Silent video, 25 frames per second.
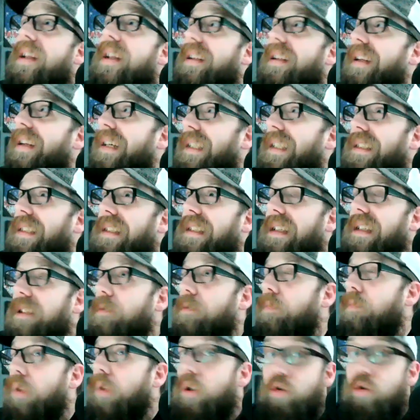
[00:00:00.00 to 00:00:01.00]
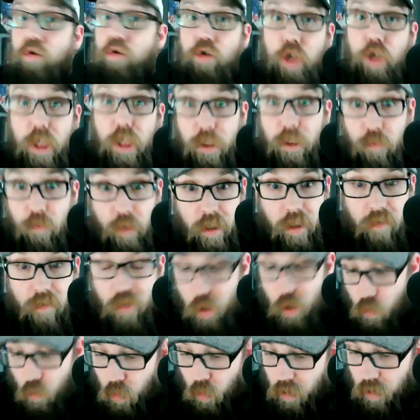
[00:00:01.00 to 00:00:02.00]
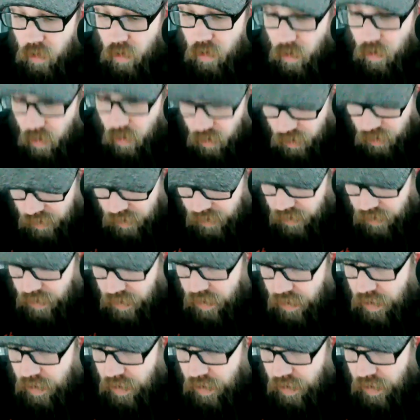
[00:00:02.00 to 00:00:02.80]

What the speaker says: nonsense, bullshit, whatever you want to call it?